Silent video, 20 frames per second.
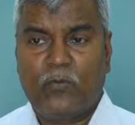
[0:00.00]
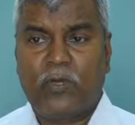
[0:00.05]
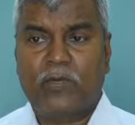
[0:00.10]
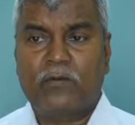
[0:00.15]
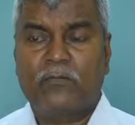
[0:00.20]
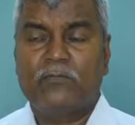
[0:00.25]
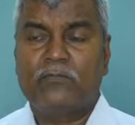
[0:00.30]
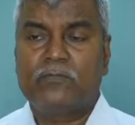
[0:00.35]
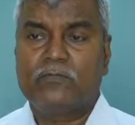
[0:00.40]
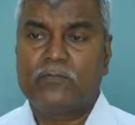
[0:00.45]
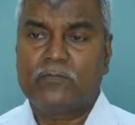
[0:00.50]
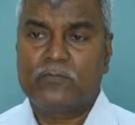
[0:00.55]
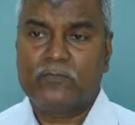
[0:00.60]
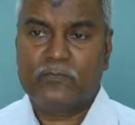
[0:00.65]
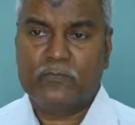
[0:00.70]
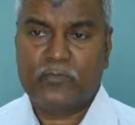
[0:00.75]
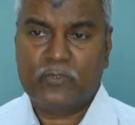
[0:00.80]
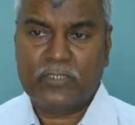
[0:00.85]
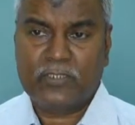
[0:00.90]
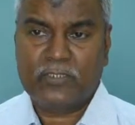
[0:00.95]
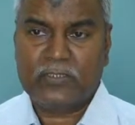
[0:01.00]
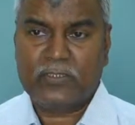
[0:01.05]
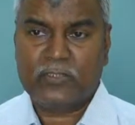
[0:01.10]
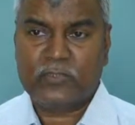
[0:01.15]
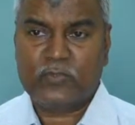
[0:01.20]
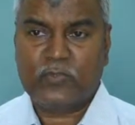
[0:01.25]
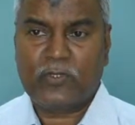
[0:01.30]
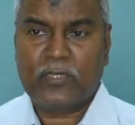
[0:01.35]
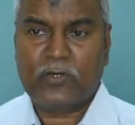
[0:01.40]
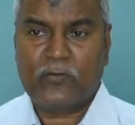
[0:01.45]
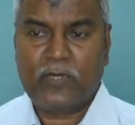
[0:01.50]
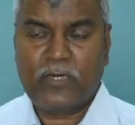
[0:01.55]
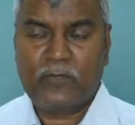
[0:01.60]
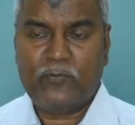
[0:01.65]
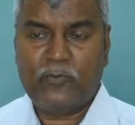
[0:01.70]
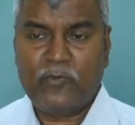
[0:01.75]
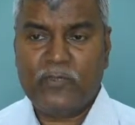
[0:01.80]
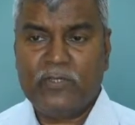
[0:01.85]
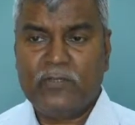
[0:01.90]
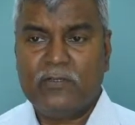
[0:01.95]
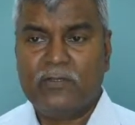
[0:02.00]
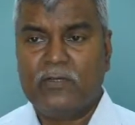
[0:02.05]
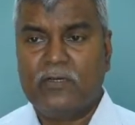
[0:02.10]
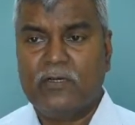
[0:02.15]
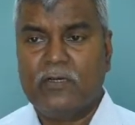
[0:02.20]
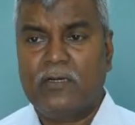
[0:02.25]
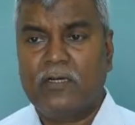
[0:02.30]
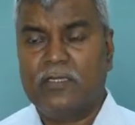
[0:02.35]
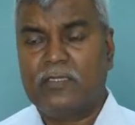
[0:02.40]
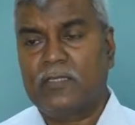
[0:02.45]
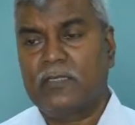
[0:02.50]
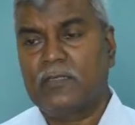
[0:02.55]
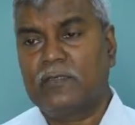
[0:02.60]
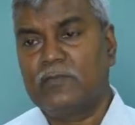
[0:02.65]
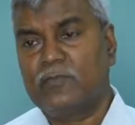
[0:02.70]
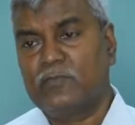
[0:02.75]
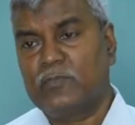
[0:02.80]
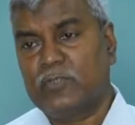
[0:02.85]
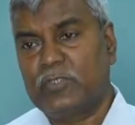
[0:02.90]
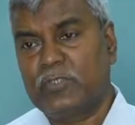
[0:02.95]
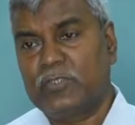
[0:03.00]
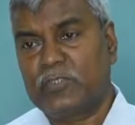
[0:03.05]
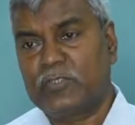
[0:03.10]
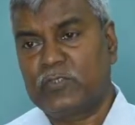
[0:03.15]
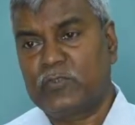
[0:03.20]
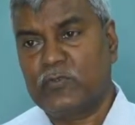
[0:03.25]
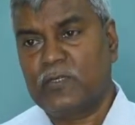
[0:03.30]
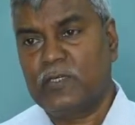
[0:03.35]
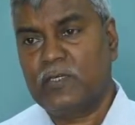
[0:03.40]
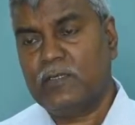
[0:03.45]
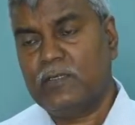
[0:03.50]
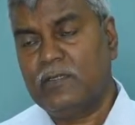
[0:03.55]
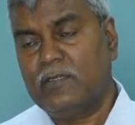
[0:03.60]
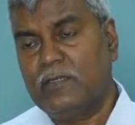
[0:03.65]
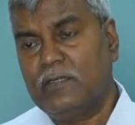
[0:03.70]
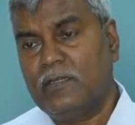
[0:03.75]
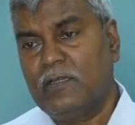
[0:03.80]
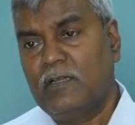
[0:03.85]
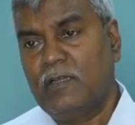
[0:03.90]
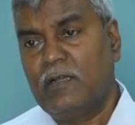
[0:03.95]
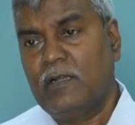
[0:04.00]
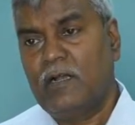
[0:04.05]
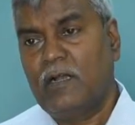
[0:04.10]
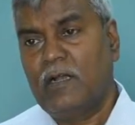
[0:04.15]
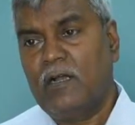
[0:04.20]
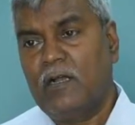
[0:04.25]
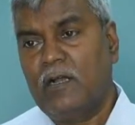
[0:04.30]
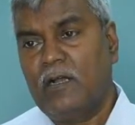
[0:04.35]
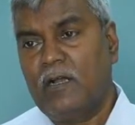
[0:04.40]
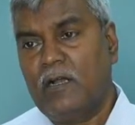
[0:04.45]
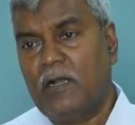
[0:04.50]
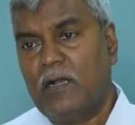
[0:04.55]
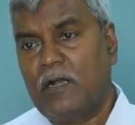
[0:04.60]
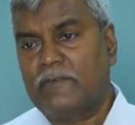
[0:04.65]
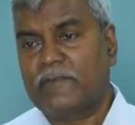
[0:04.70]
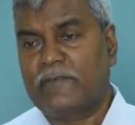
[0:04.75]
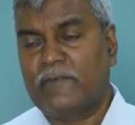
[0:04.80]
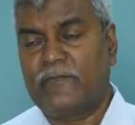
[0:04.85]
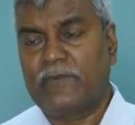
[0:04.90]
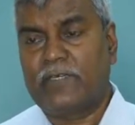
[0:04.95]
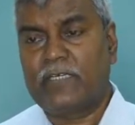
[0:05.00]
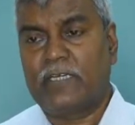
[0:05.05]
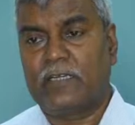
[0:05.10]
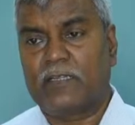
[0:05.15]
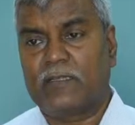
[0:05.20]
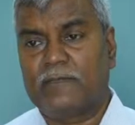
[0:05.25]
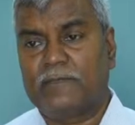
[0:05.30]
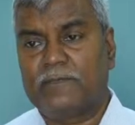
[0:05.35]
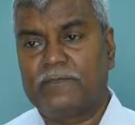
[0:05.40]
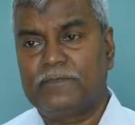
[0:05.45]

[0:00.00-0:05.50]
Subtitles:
one putting the sugar while brewing, other putting the sugar after filtering.